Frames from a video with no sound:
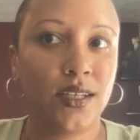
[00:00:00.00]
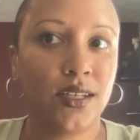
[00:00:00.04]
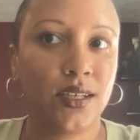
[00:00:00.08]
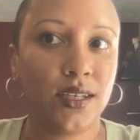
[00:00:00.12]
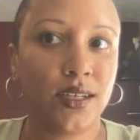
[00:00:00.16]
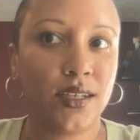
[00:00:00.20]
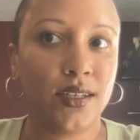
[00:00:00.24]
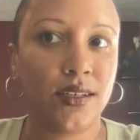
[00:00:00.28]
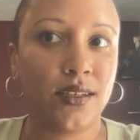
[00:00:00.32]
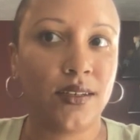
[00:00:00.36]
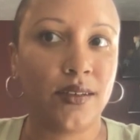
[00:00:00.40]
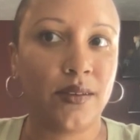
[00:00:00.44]

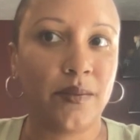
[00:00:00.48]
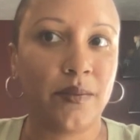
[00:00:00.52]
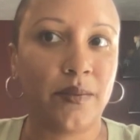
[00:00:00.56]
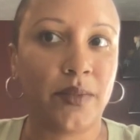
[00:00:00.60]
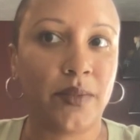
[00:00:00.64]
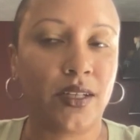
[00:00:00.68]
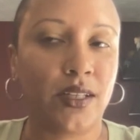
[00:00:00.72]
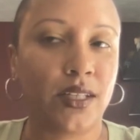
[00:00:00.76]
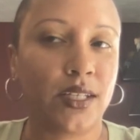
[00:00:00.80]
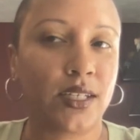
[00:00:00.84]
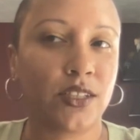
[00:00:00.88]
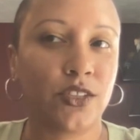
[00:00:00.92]
and
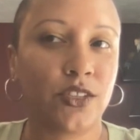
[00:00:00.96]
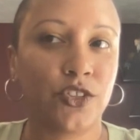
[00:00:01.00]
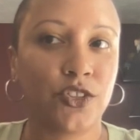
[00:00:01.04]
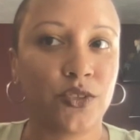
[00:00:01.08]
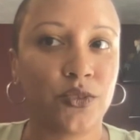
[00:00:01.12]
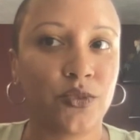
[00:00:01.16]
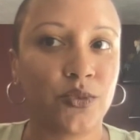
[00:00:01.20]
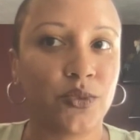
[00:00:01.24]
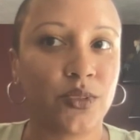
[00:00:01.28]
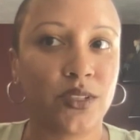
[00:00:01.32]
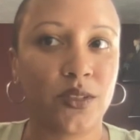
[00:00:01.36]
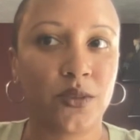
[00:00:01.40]
by like
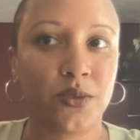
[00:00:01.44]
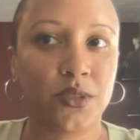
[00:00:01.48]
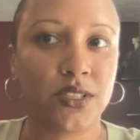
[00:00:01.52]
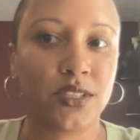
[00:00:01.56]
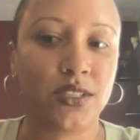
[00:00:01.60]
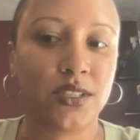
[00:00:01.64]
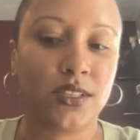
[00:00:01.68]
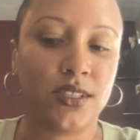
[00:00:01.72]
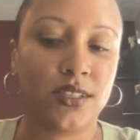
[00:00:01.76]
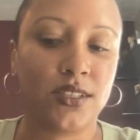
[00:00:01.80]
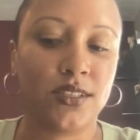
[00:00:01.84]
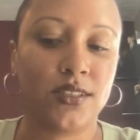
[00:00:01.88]
June it
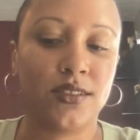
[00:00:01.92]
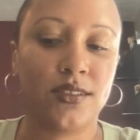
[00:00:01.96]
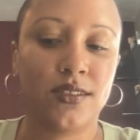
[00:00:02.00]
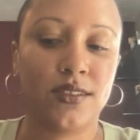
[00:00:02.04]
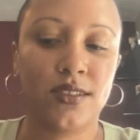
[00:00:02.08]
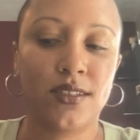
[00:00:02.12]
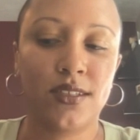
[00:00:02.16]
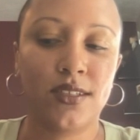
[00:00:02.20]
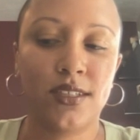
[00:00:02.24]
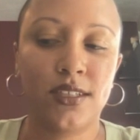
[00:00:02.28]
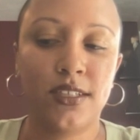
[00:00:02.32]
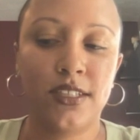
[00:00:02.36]
was
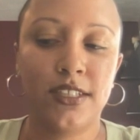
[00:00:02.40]
done.